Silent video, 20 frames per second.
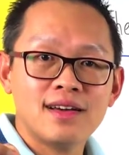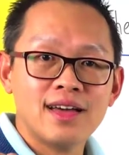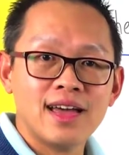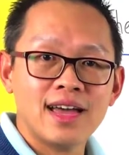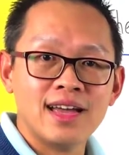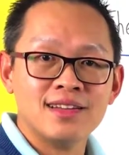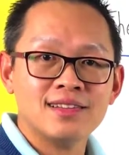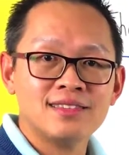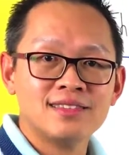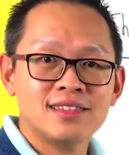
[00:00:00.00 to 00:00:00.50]

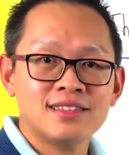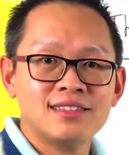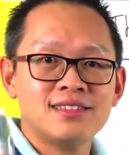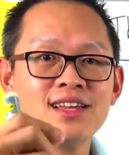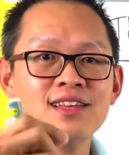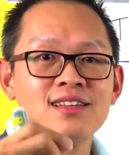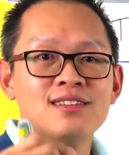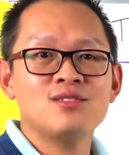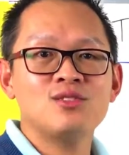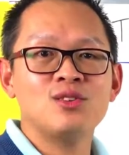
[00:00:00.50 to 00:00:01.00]

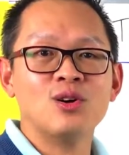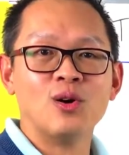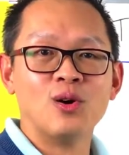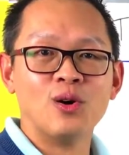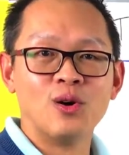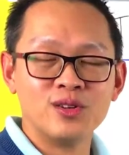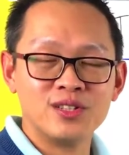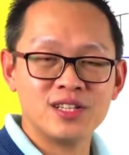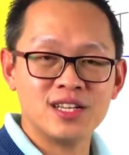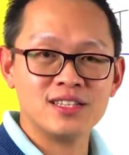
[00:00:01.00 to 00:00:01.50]
entertain your
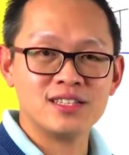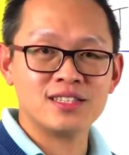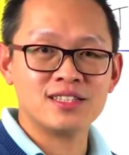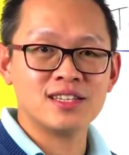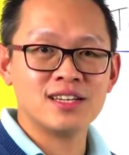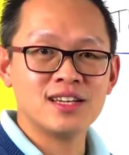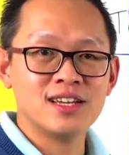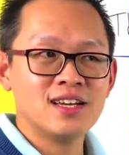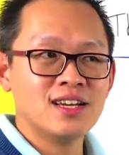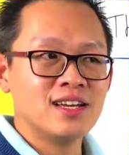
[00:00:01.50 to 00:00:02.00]
audience,
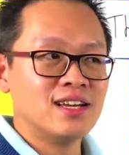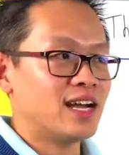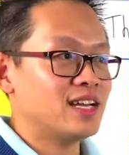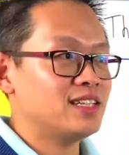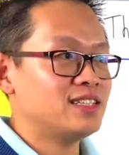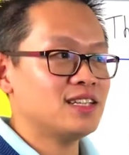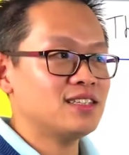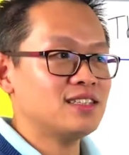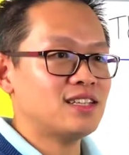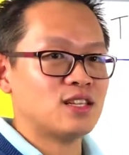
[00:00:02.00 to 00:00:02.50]

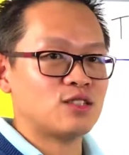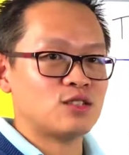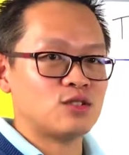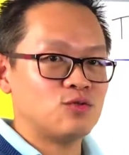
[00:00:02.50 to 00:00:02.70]
and then there's